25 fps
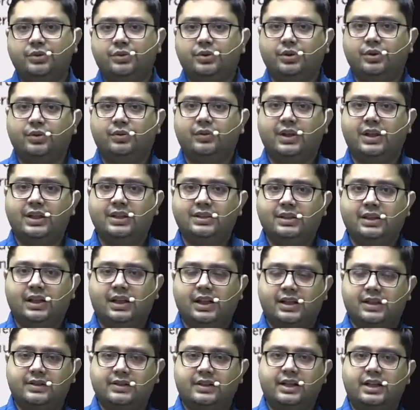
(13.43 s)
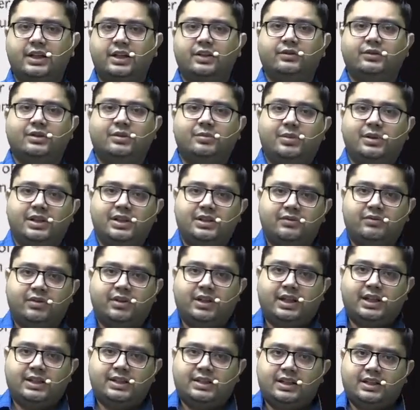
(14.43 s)
So what is the extent of the breast?
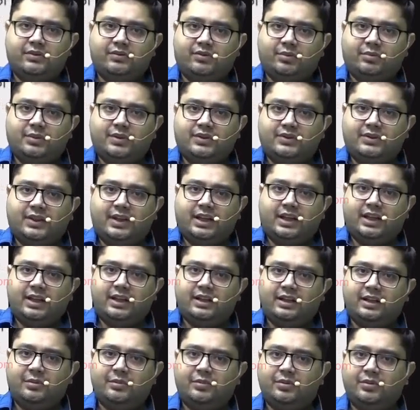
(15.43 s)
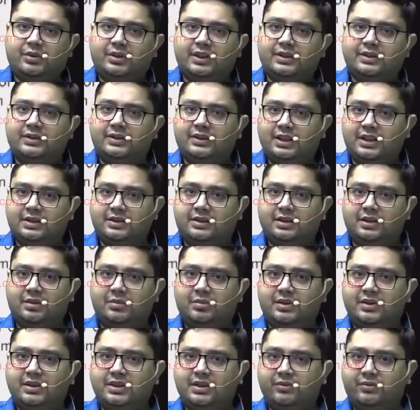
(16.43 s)
We can see from the second rib to the sixth
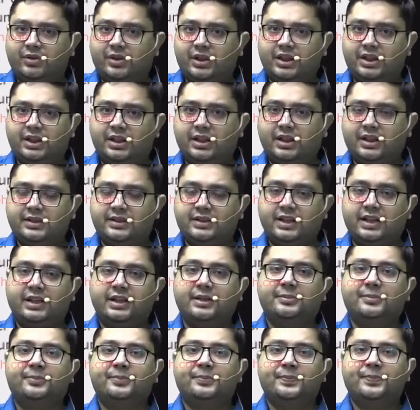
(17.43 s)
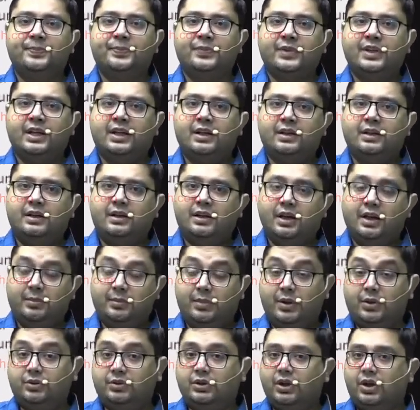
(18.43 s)
rib is the vertical extent.
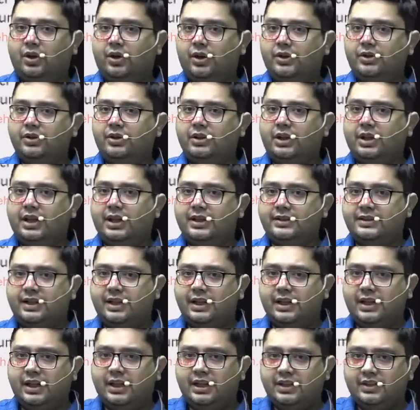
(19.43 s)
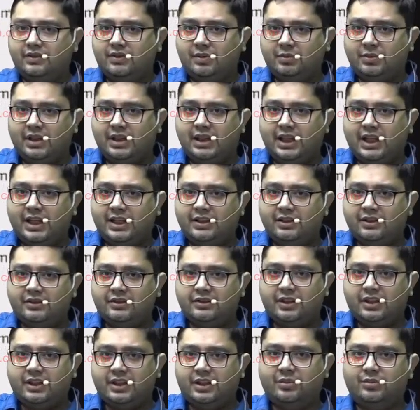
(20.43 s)
About the horizontal extent, it is from the lateral
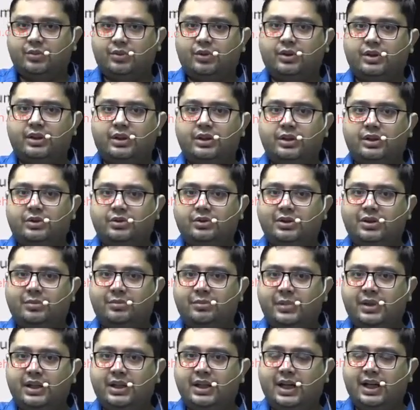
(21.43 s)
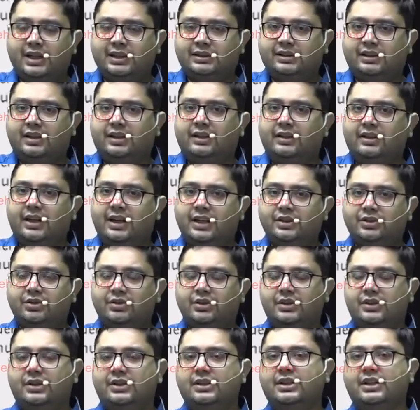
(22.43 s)
sternal border to the mid axillary line.
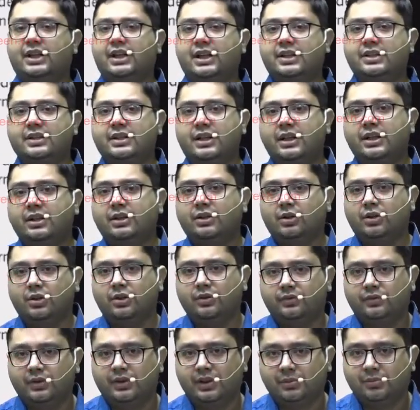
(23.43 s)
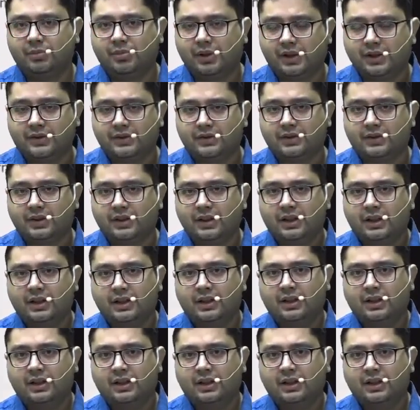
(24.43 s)
So this is the extent of the breast.